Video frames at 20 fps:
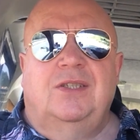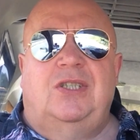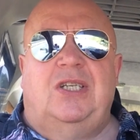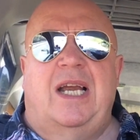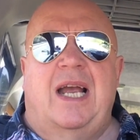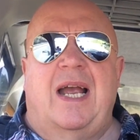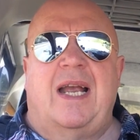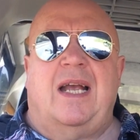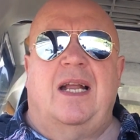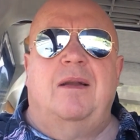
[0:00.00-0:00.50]

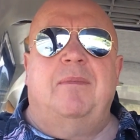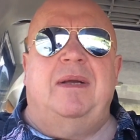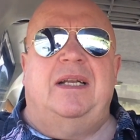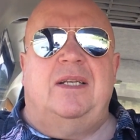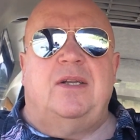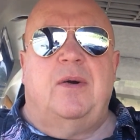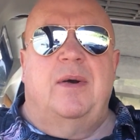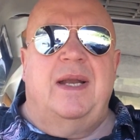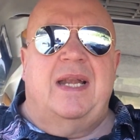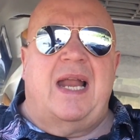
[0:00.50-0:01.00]
she ain't going to be
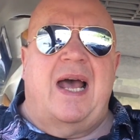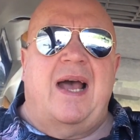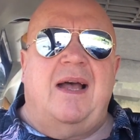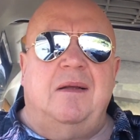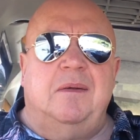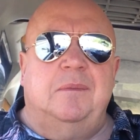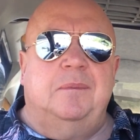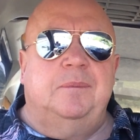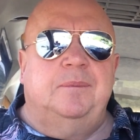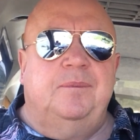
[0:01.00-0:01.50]
doing
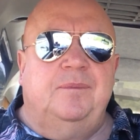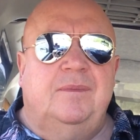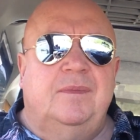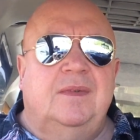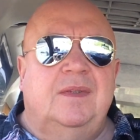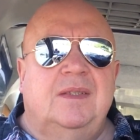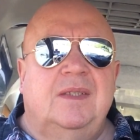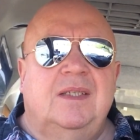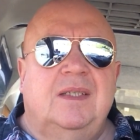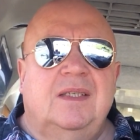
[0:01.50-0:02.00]
that.
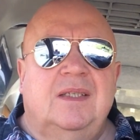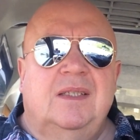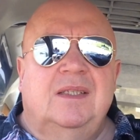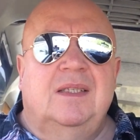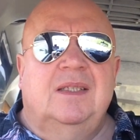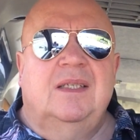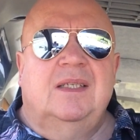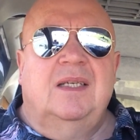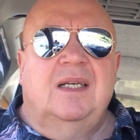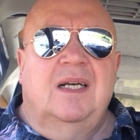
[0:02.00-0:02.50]

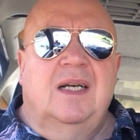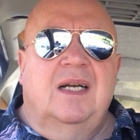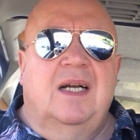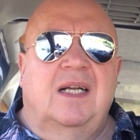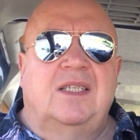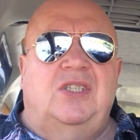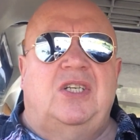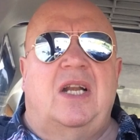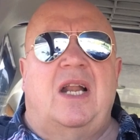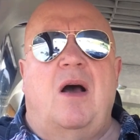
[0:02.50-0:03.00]

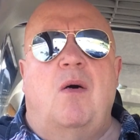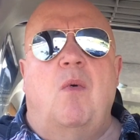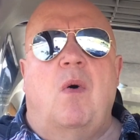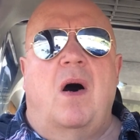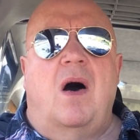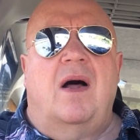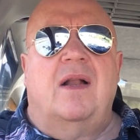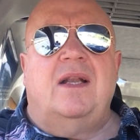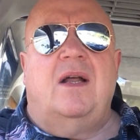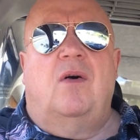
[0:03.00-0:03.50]
And do you know
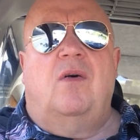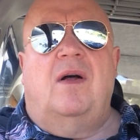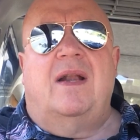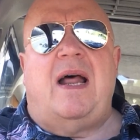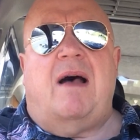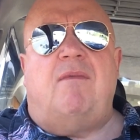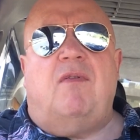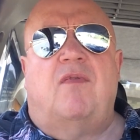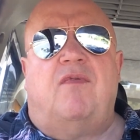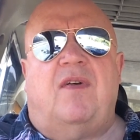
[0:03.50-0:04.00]
what? I know
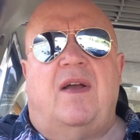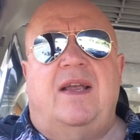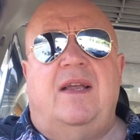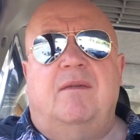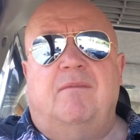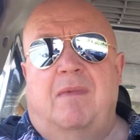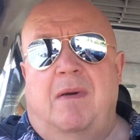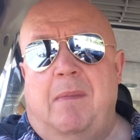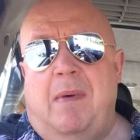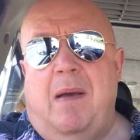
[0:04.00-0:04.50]
another
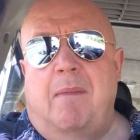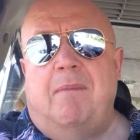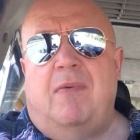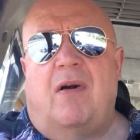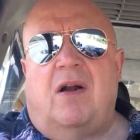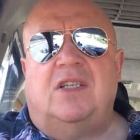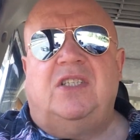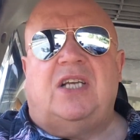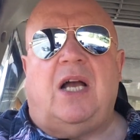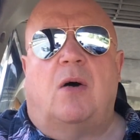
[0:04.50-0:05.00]
thing.
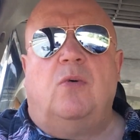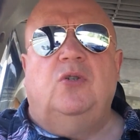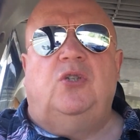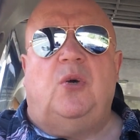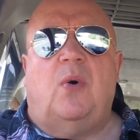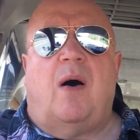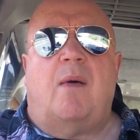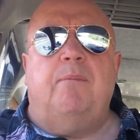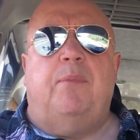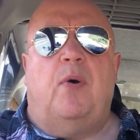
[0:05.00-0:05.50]
Remember I told
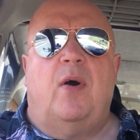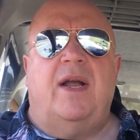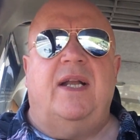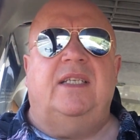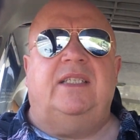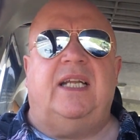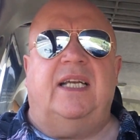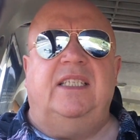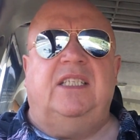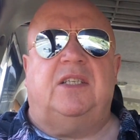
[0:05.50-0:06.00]
you I'm
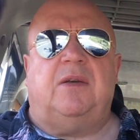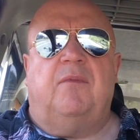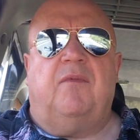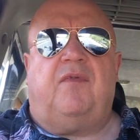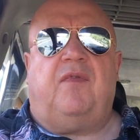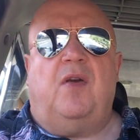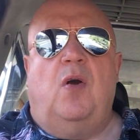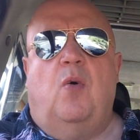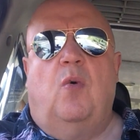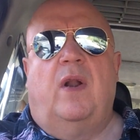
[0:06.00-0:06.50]
putting decent
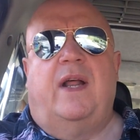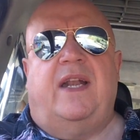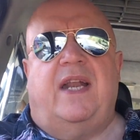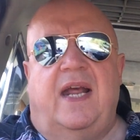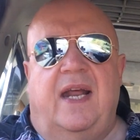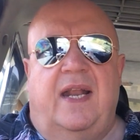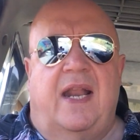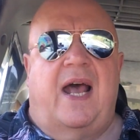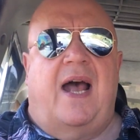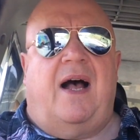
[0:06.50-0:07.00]
fuel in
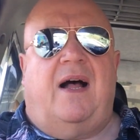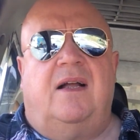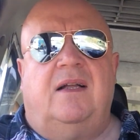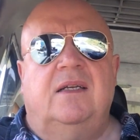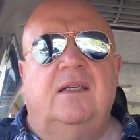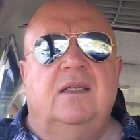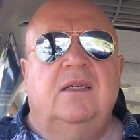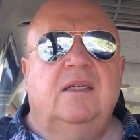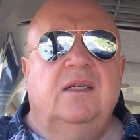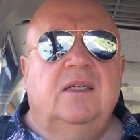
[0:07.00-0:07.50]
here now.
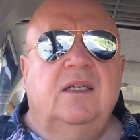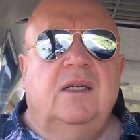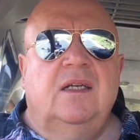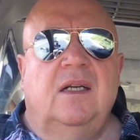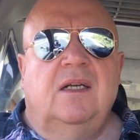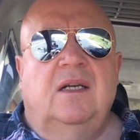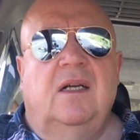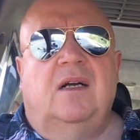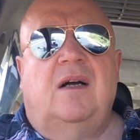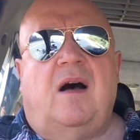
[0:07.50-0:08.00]

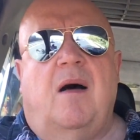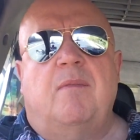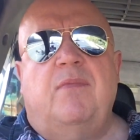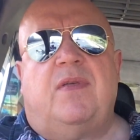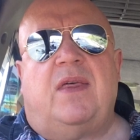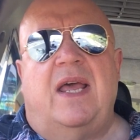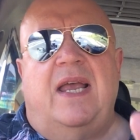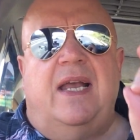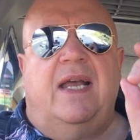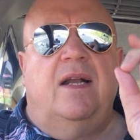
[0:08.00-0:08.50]
I'm
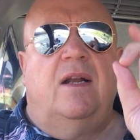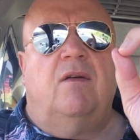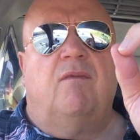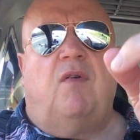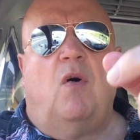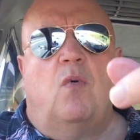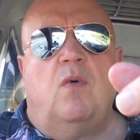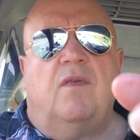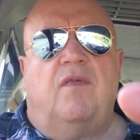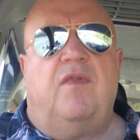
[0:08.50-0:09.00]
thinking
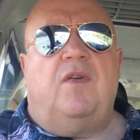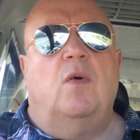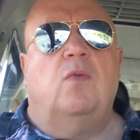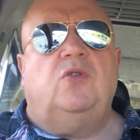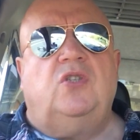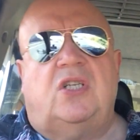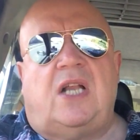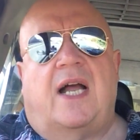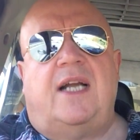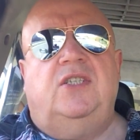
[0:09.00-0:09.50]
of all the
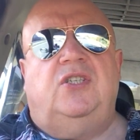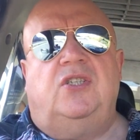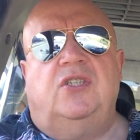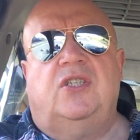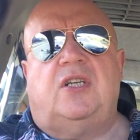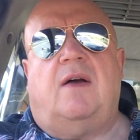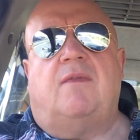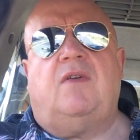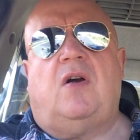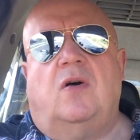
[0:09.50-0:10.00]
fuel
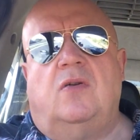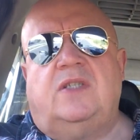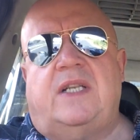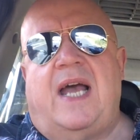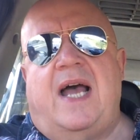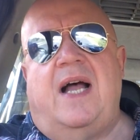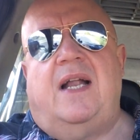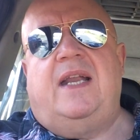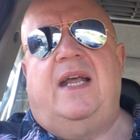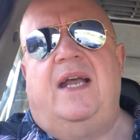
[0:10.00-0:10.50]
stations I've got
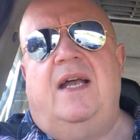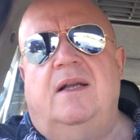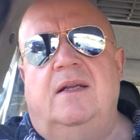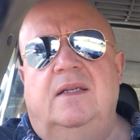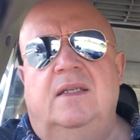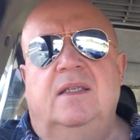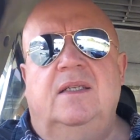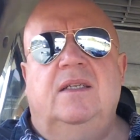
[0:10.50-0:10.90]
down here,